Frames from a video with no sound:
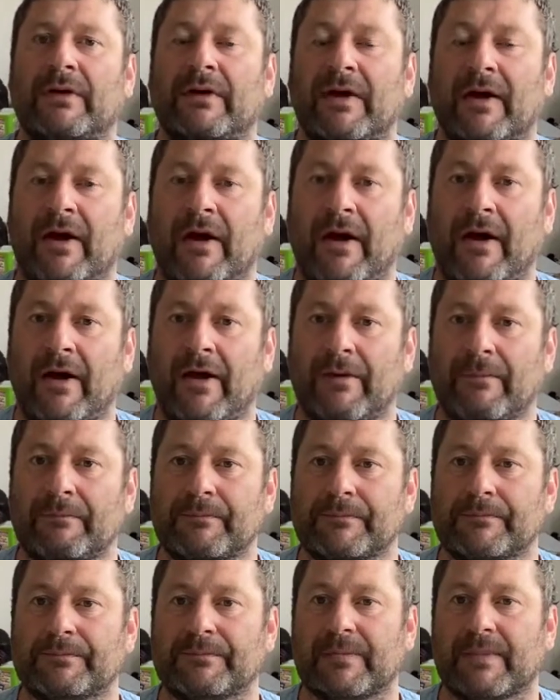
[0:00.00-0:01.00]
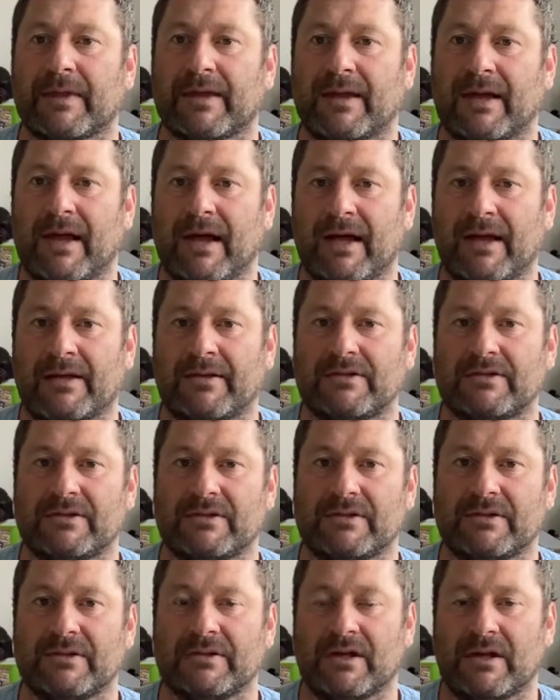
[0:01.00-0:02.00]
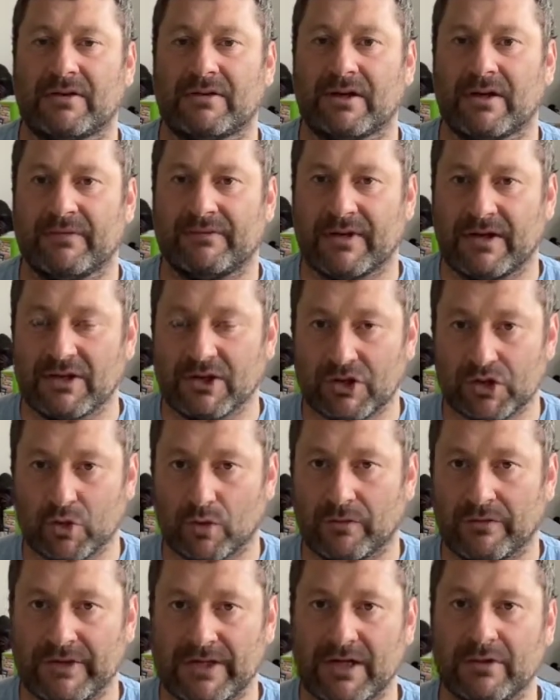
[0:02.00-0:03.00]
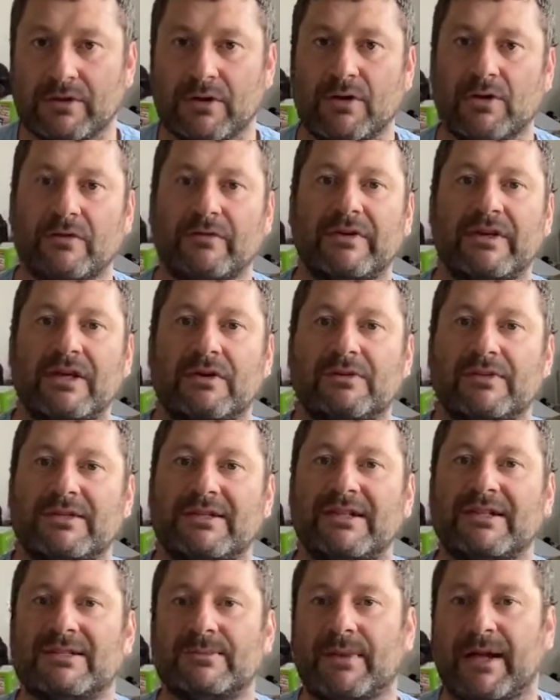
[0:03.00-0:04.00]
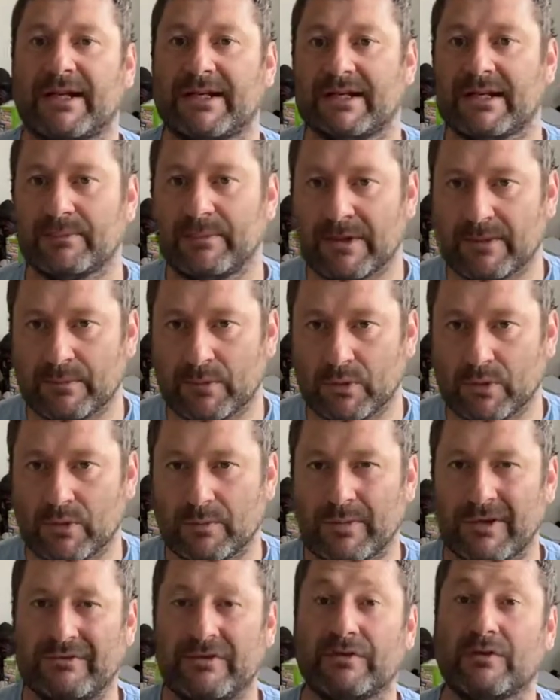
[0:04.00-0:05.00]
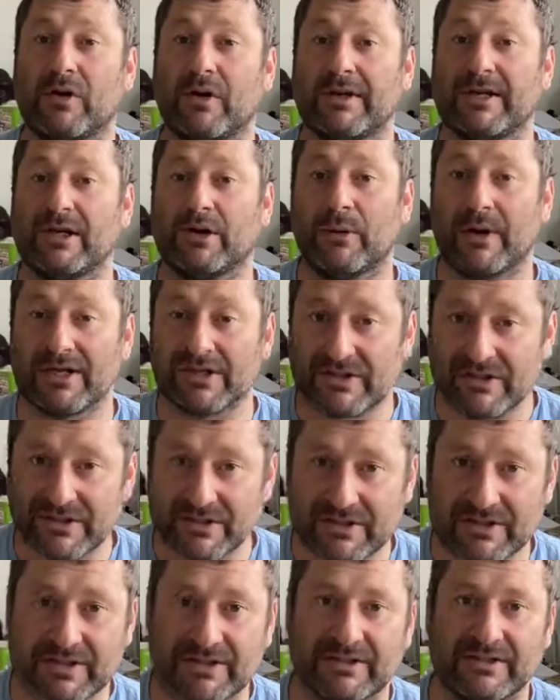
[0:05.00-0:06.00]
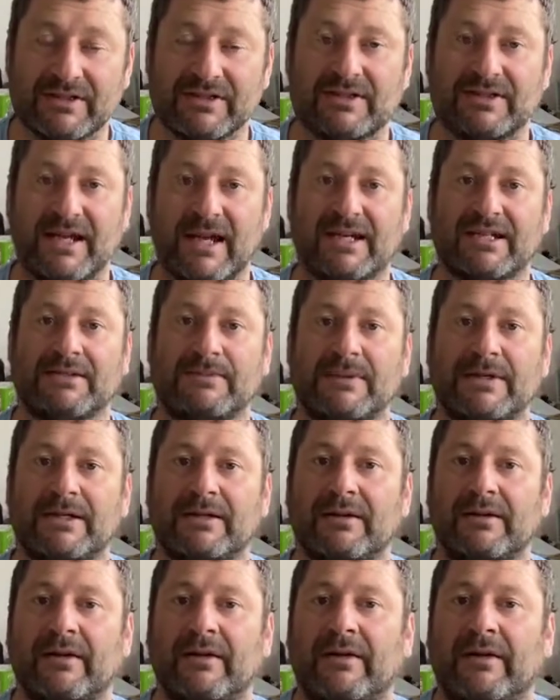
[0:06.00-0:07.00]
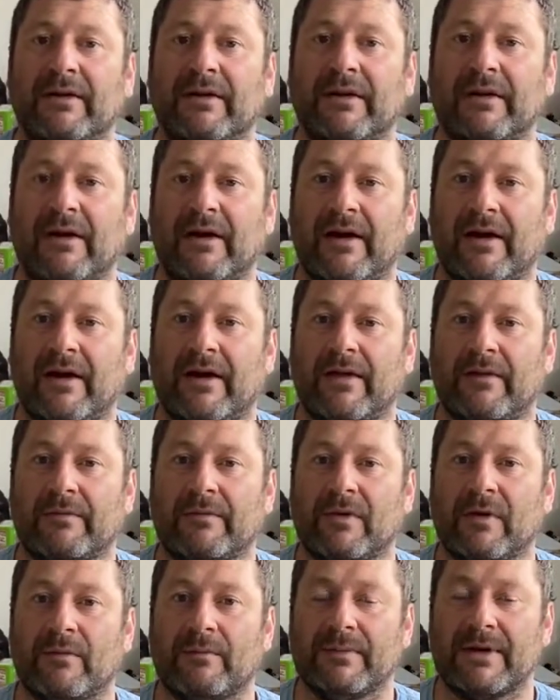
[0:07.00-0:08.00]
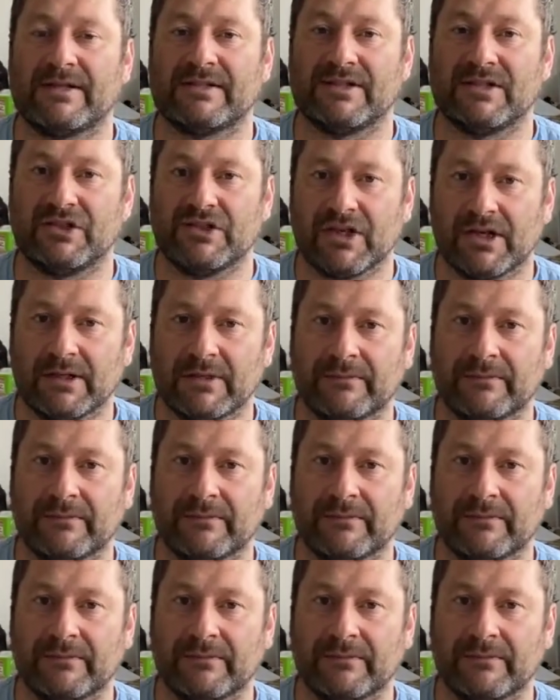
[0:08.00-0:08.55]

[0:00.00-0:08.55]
And I've done a short video and a long video just explaining a bit more. If you've got any questions, just text me on Messenger.